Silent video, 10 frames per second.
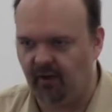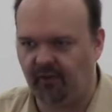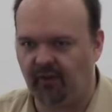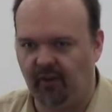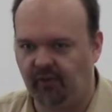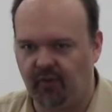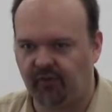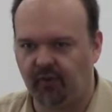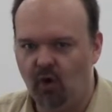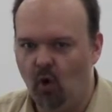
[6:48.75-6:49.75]
Is, the, is
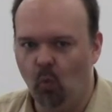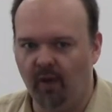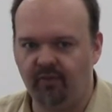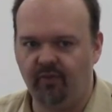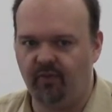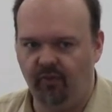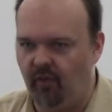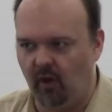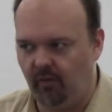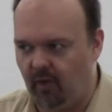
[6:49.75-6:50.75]
this what
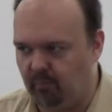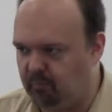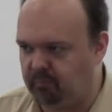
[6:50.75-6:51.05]
the, the